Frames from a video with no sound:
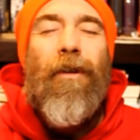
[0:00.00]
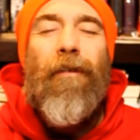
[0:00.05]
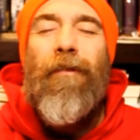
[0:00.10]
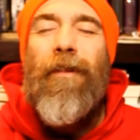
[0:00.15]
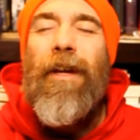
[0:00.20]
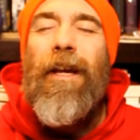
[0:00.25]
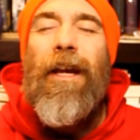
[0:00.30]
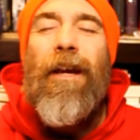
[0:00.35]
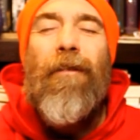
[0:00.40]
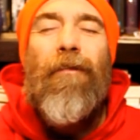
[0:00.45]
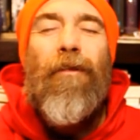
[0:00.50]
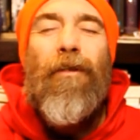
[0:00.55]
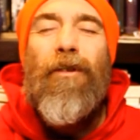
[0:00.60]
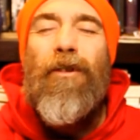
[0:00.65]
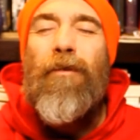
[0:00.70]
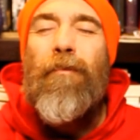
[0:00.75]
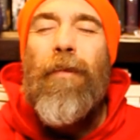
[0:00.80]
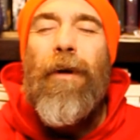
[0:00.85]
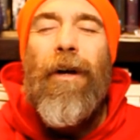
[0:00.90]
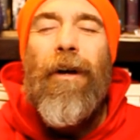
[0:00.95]
of the evil
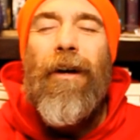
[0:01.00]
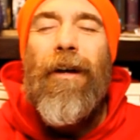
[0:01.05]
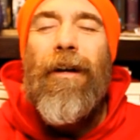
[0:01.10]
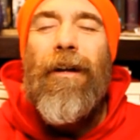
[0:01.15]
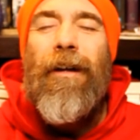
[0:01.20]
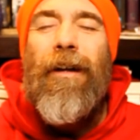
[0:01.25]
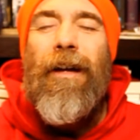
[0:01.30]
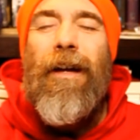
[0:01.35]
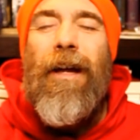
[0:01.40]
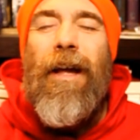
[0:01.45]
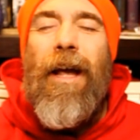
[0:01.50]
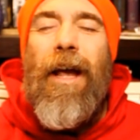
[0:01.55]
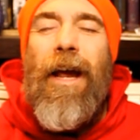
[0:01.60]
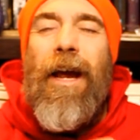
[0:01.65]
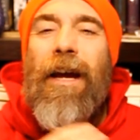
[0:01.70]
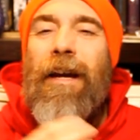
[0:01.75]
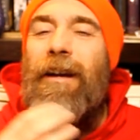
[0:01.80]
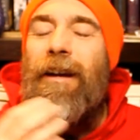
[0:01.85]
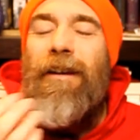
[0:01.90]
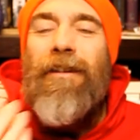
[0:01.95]
spirit.
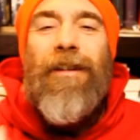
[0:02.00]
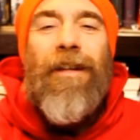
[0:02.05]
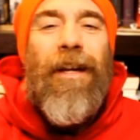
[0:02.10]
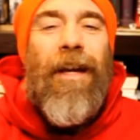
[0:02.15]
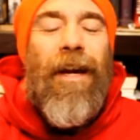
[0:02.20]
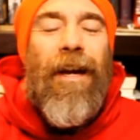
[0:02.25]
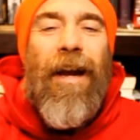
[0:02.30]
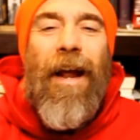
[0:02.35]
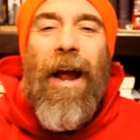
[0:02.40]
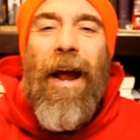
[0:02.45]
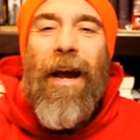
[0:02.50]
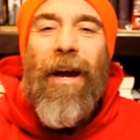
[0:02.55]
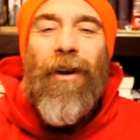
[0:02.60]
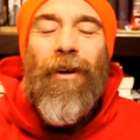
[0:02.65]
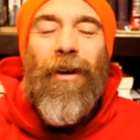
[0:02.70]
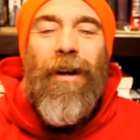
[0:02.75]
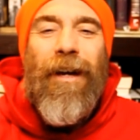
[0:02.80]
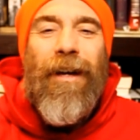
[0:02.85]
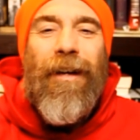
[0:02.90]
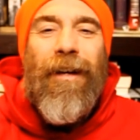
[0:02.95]
He doesn't get
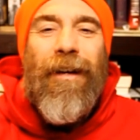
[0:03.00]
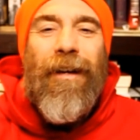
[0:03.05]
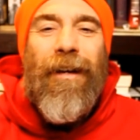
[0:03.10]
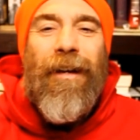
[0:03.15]
angry.